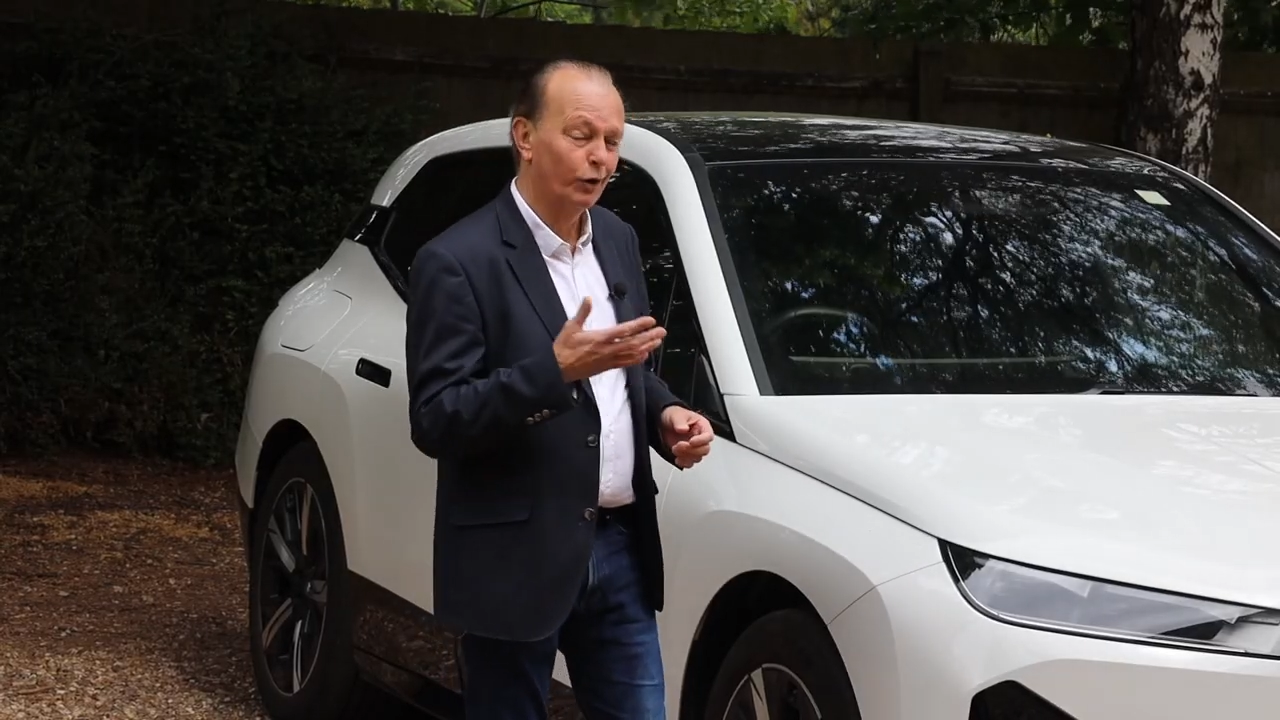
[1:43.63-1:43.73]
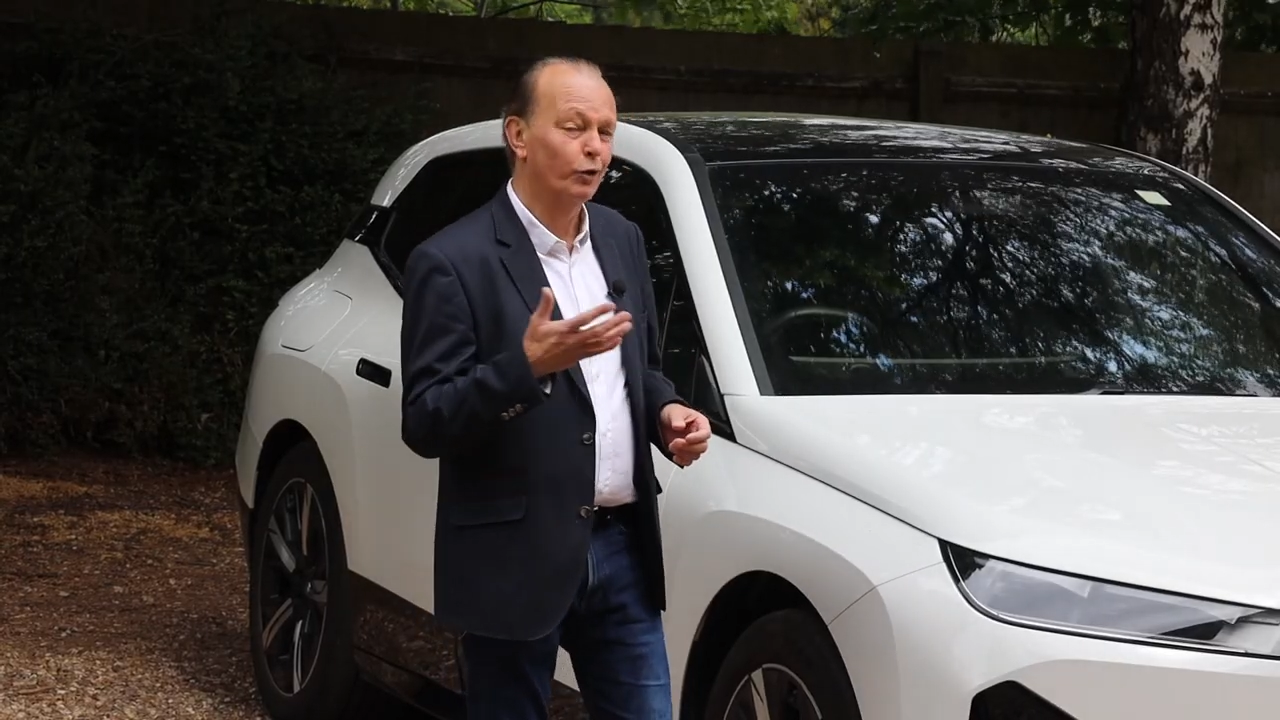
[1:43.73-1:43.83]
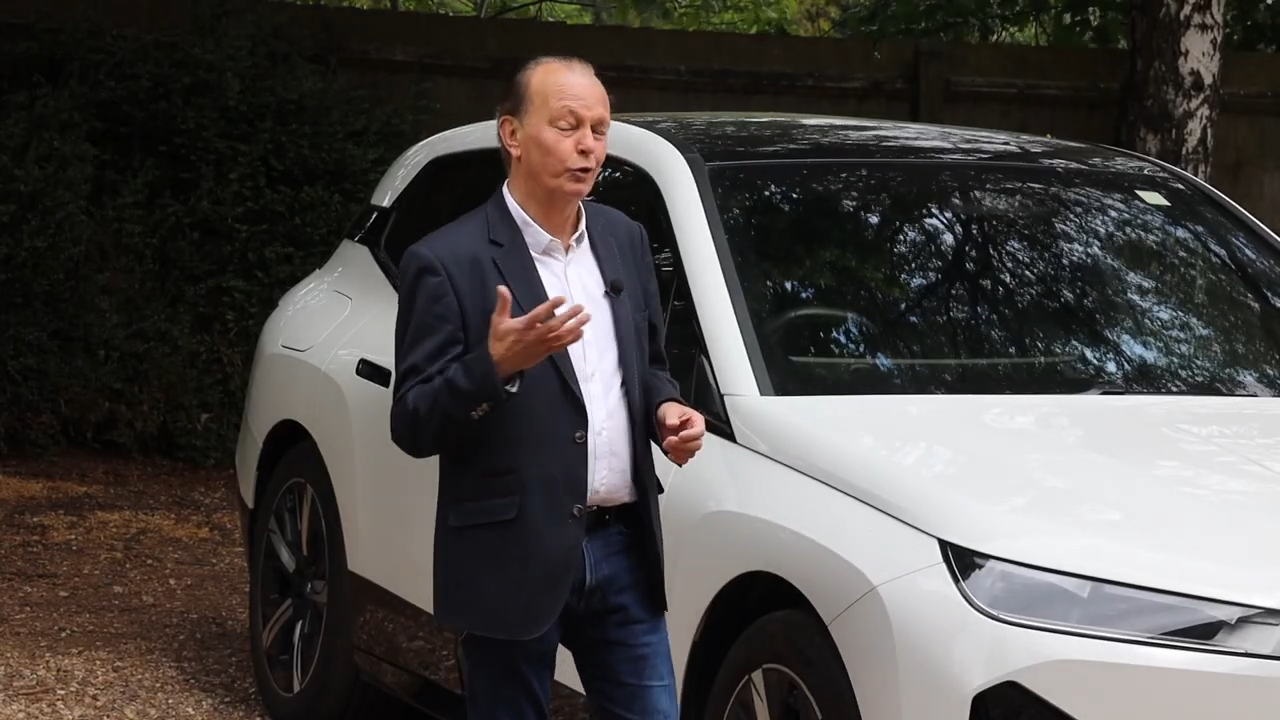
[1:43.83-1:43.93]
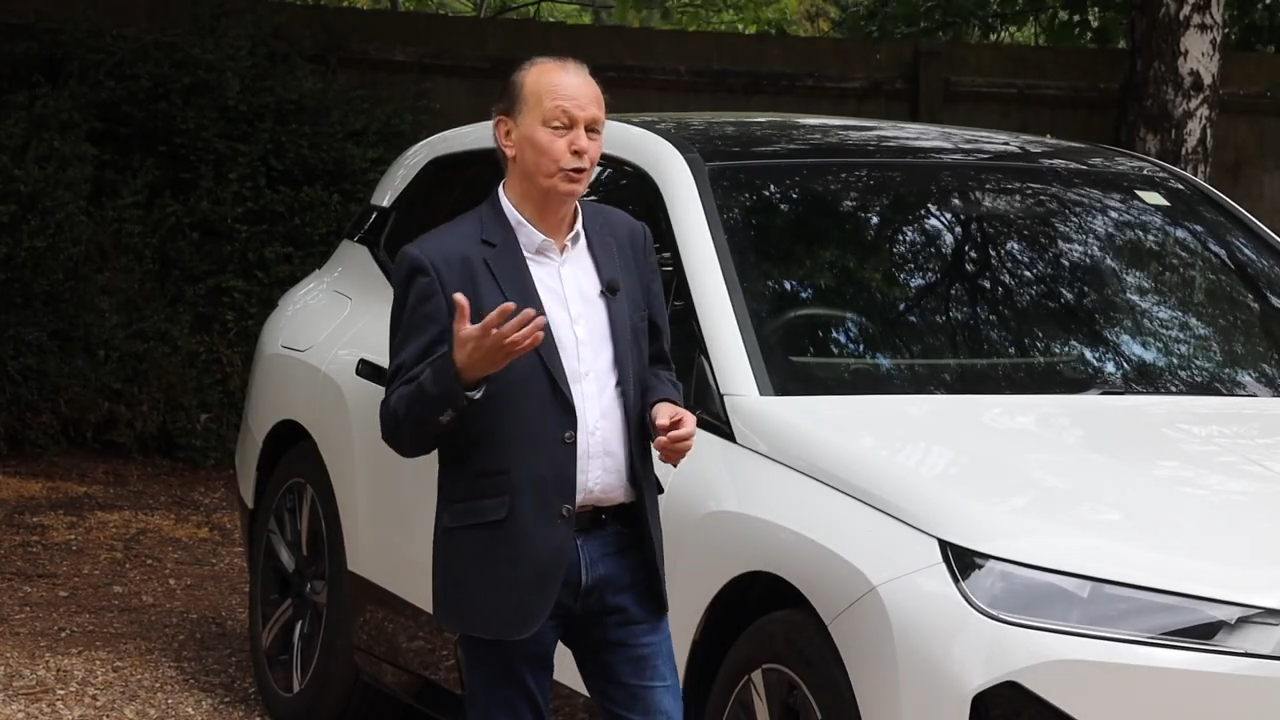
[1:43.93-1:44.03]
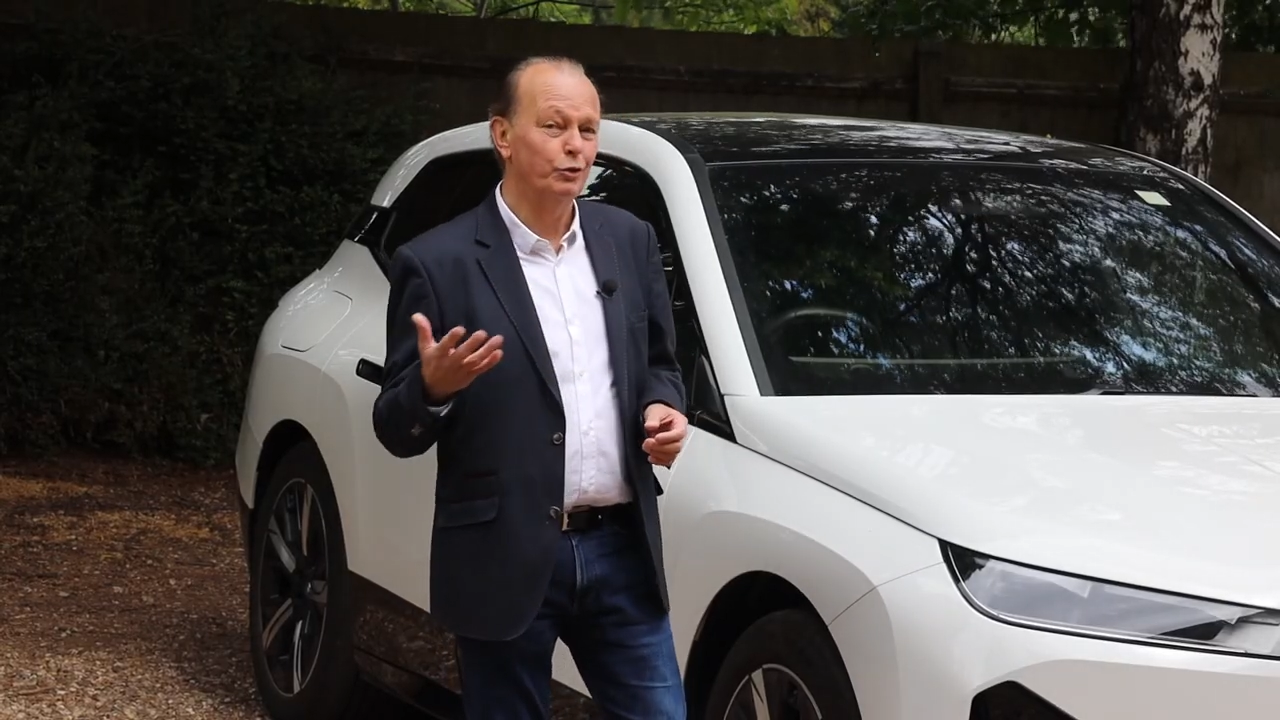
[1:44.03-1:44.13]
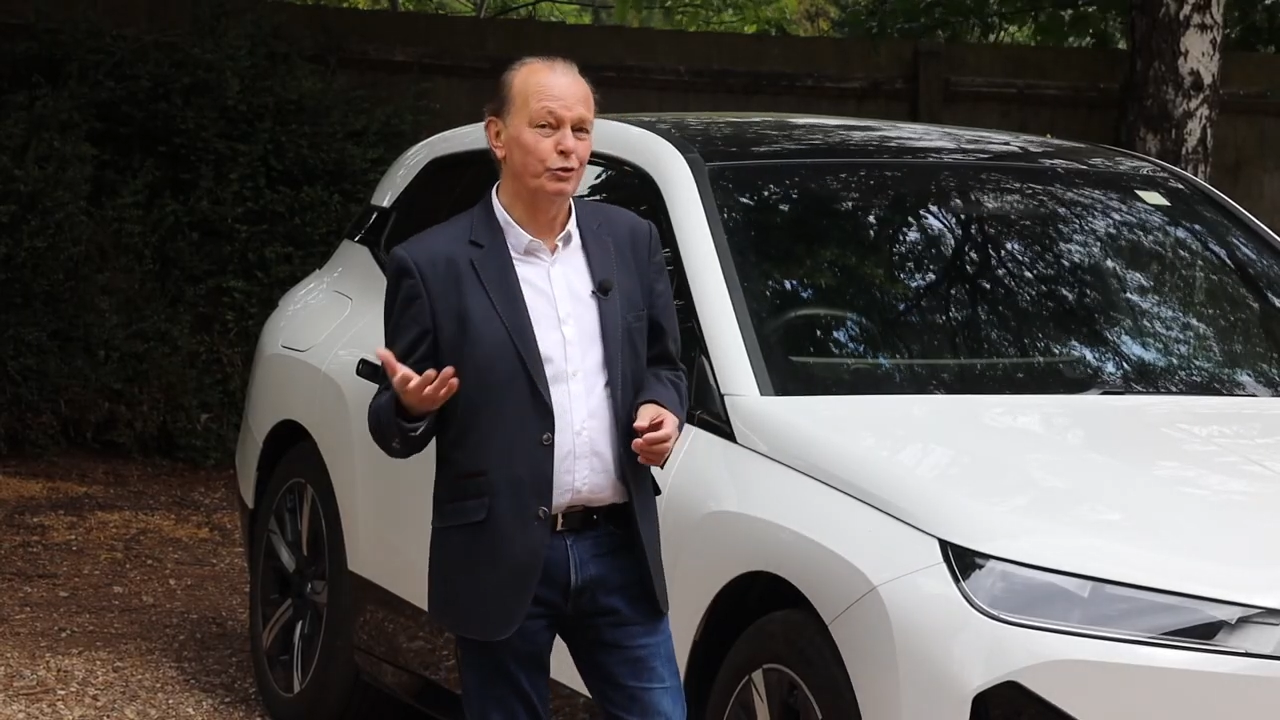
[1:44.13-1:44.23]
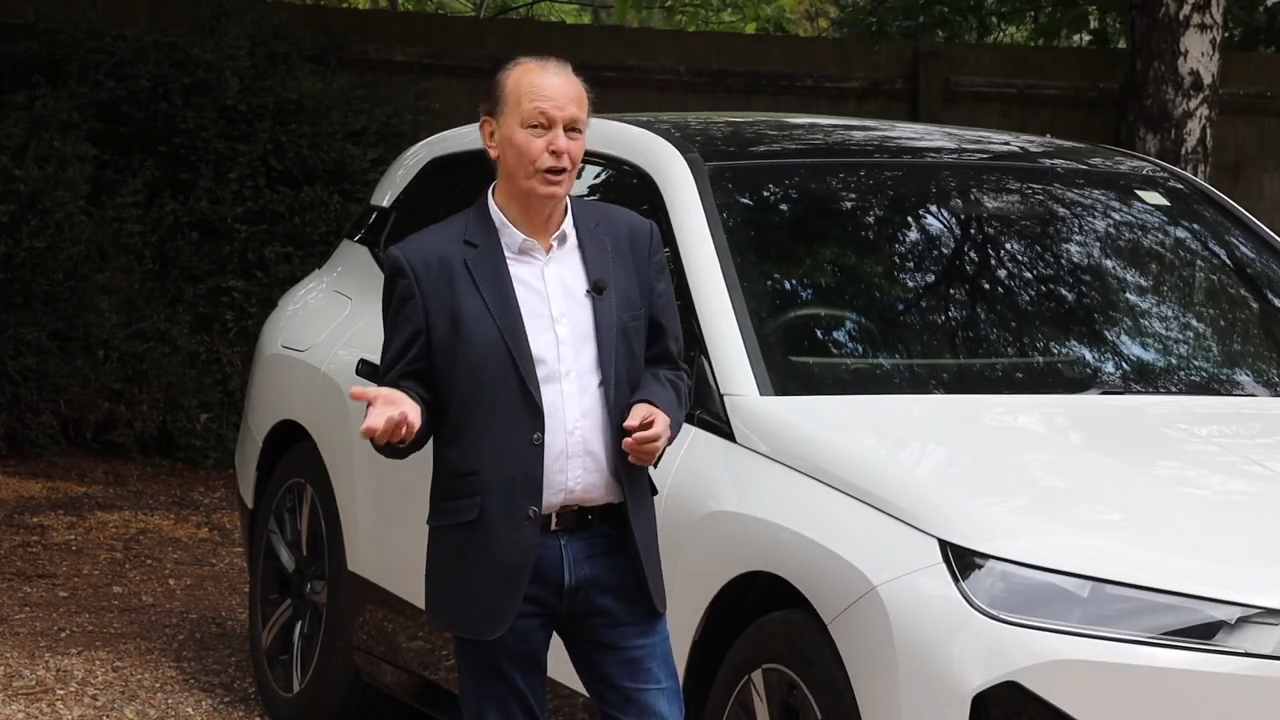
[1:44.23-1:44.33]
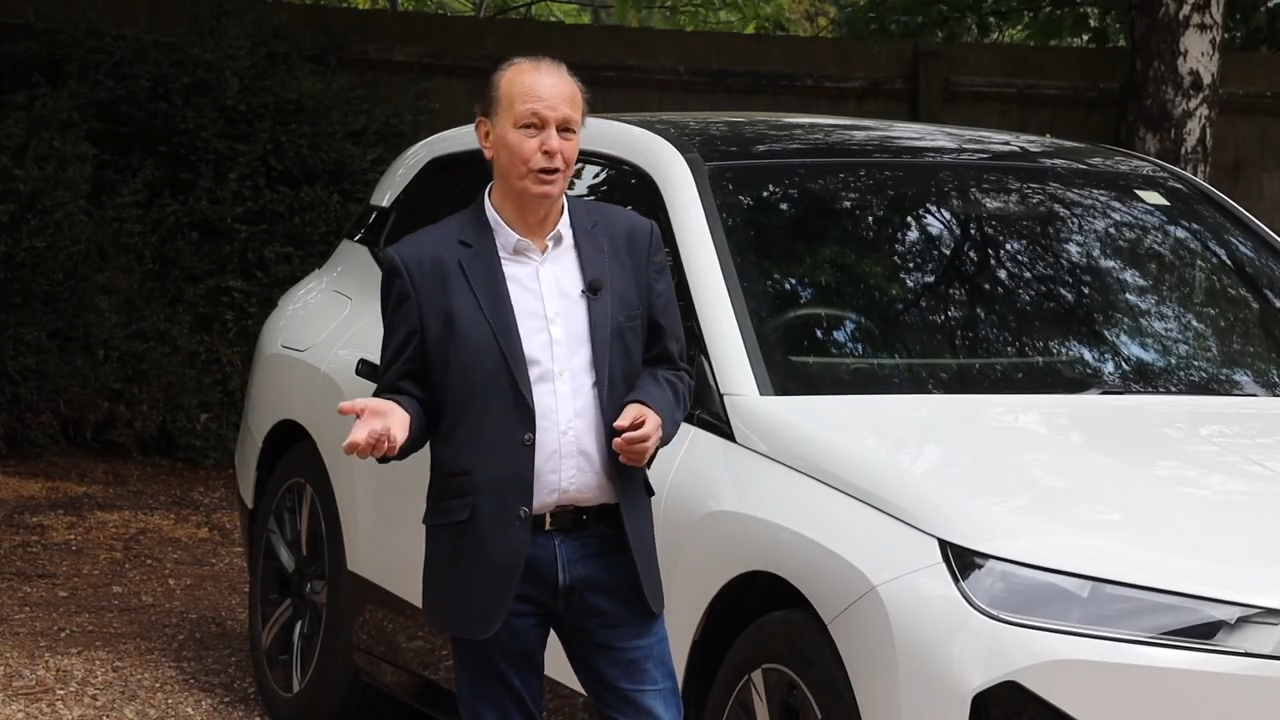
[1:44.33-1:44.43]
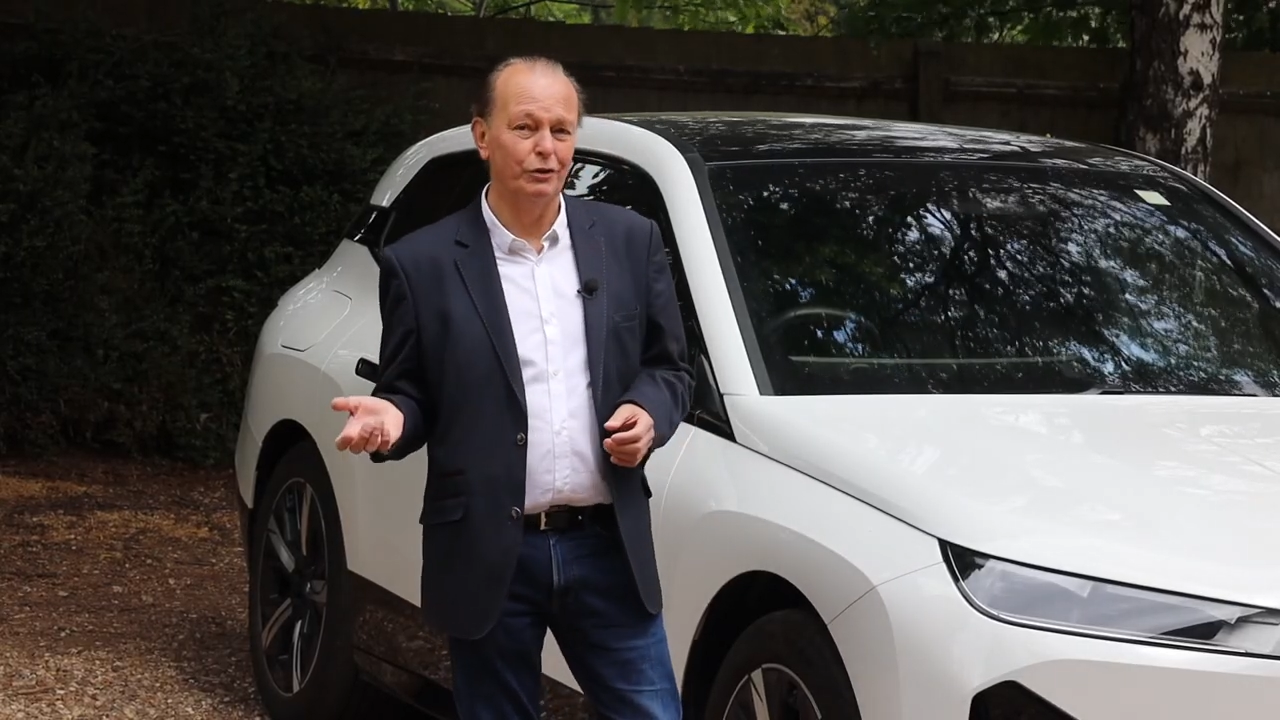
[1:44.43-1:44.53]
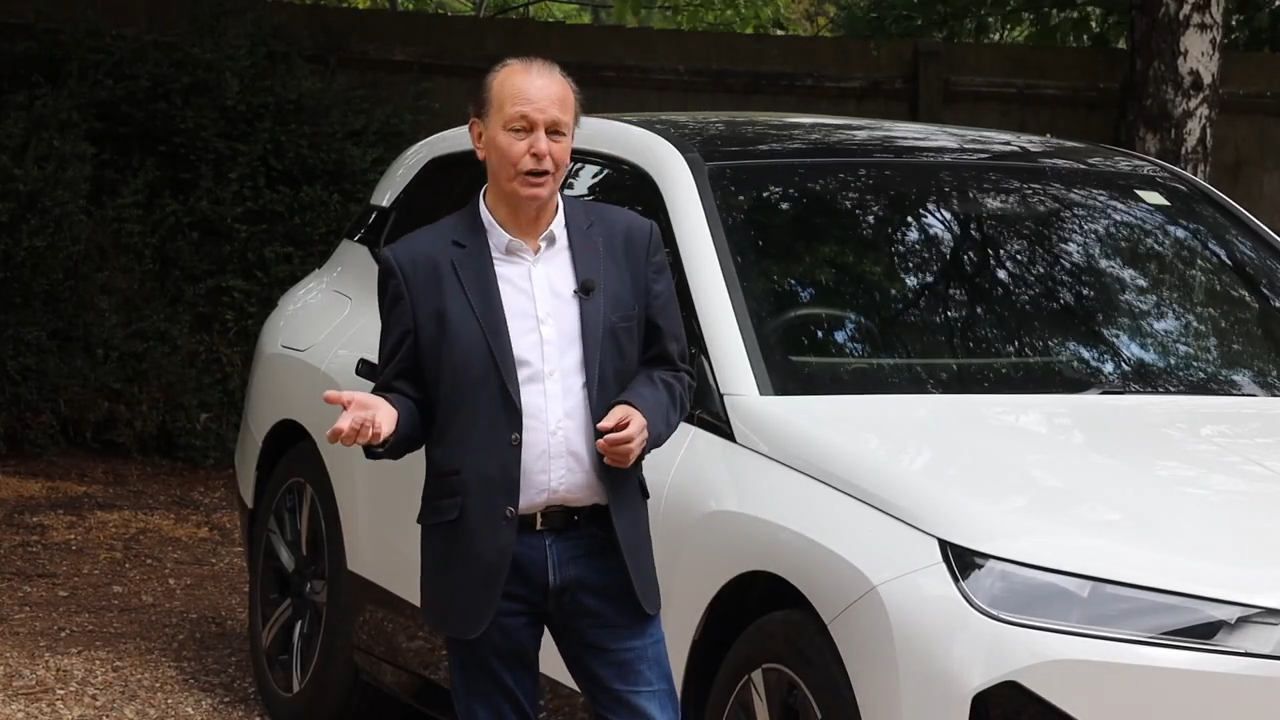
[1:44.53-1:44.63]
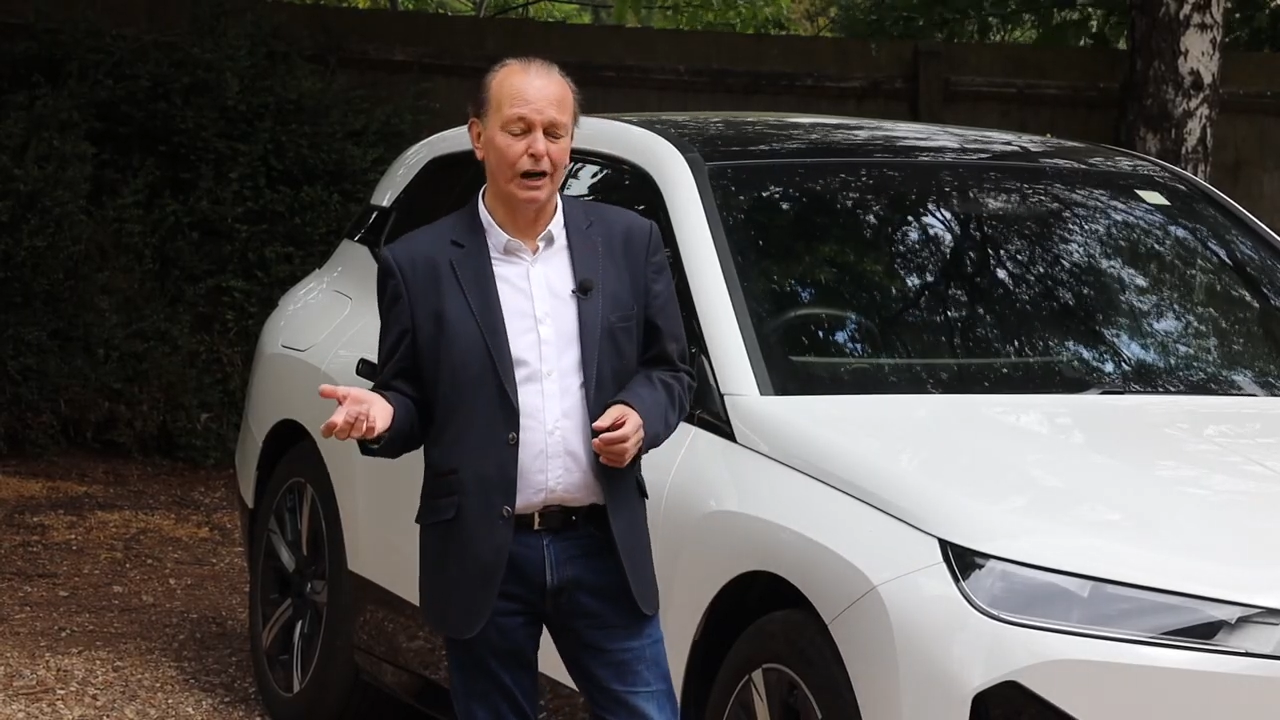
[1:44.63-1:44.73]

or you don't.